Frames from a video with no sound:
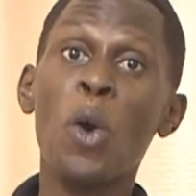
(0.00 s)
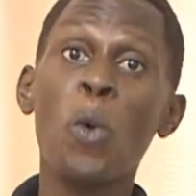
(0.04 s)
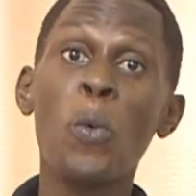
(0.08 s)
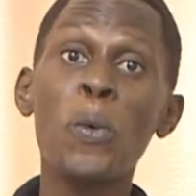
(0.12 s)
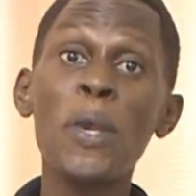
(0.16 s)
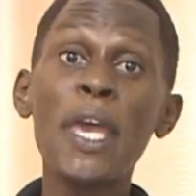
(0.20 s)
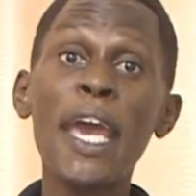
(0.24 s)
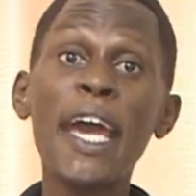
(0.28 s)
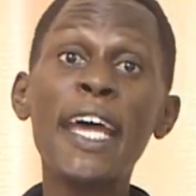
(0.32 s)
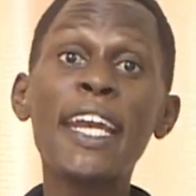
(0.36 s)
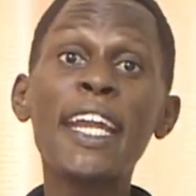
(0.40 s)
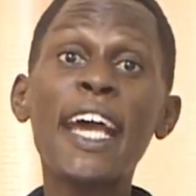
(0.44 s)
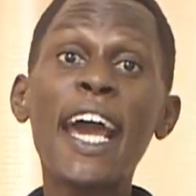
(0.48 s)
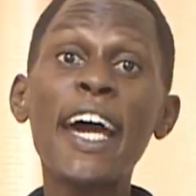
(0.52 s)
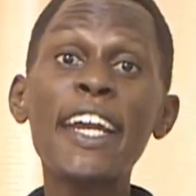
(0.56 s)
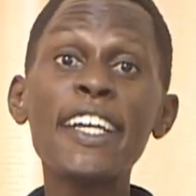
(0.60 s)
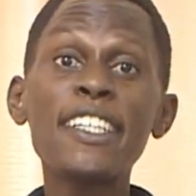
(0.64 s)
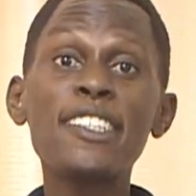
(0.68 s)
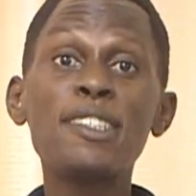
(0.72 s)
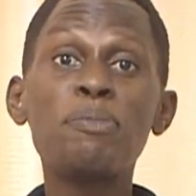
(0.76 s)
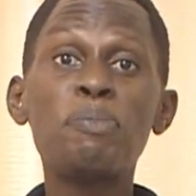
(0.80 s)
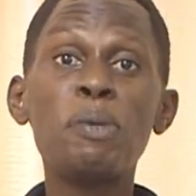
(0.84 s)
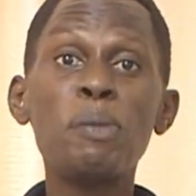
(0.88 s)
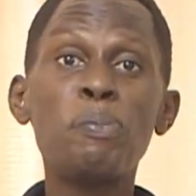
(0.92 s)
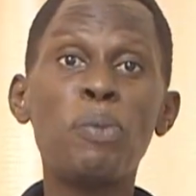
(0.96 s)
We
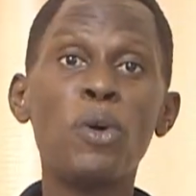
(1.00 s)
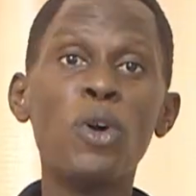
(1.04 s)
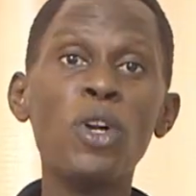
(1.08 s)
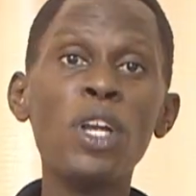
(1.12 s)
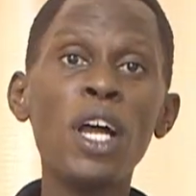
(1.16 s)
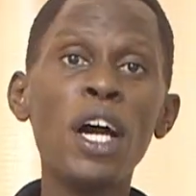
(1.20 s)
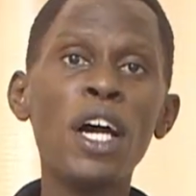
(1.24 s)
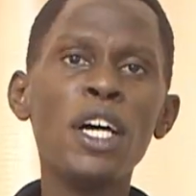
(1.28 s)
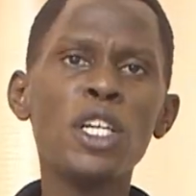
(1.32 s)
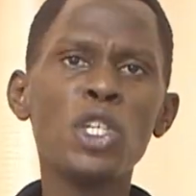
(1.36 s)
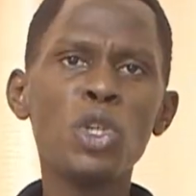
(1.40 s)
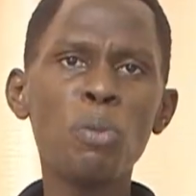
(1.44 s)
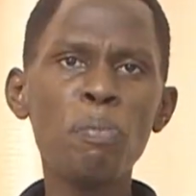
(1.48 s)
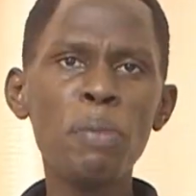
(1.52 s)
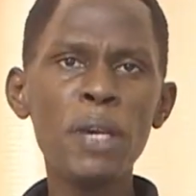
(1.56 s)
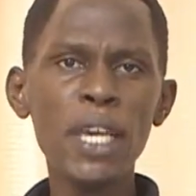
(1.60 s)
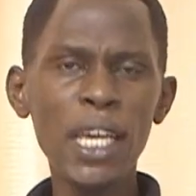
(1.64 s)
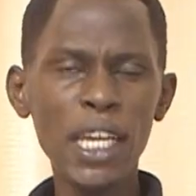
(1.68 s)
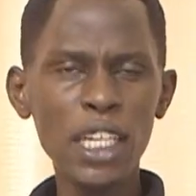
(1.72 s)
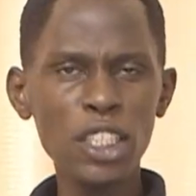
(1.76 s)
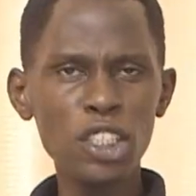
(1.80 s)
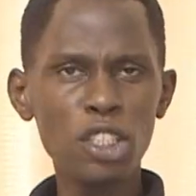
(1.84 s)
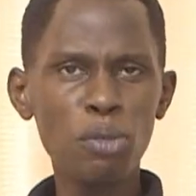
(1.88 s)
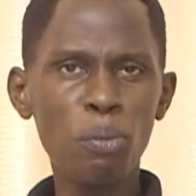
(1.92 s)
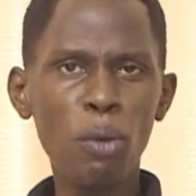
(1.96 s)
encourage people to
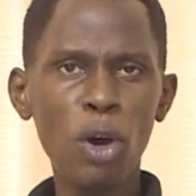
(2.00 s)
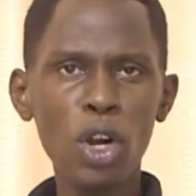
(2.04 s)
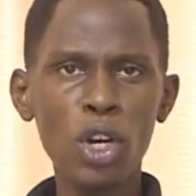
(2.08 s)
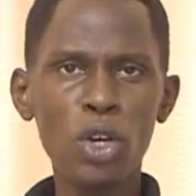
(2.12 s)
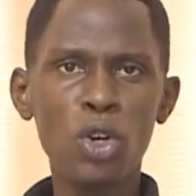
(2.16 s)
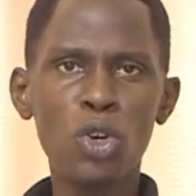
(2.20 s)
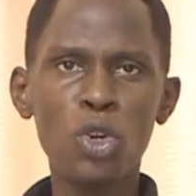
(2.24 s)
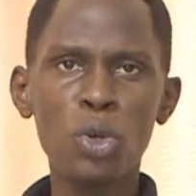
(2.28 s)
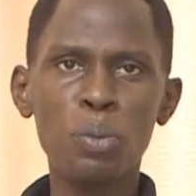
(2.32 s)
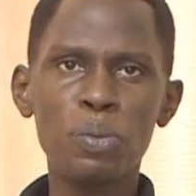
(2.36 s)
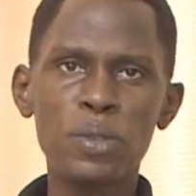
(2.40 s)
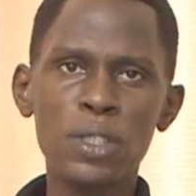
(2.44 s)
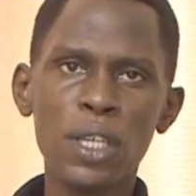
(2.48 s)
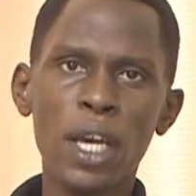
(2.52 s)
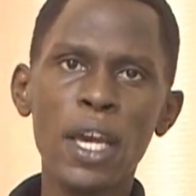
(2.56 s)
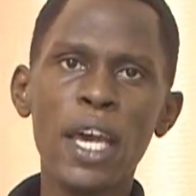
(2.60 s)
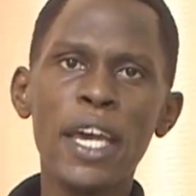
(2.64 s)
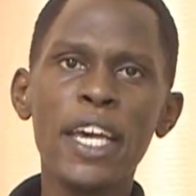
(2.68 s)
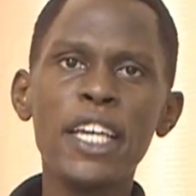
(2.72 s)
be in small groups